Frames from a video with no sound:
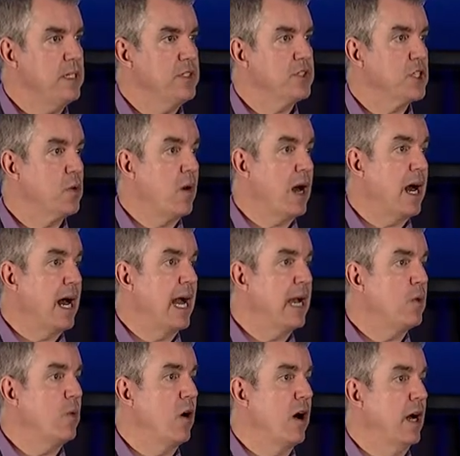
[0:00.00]
So I
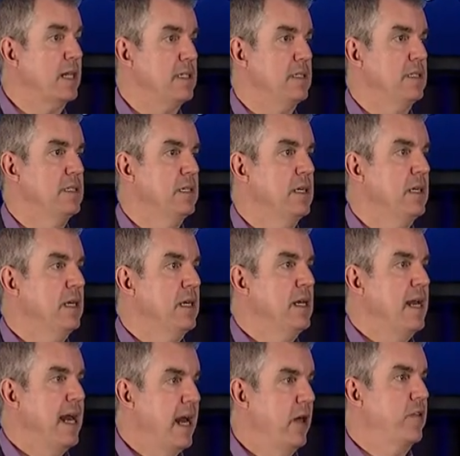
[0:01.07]
want
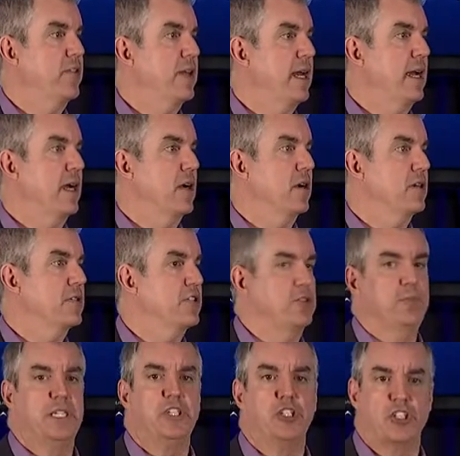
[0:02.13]
healthcare to
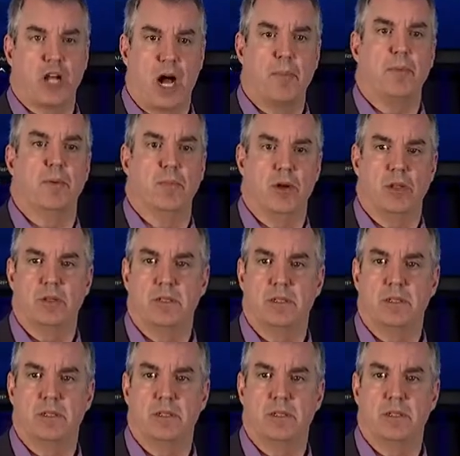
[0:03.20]
be shoppable.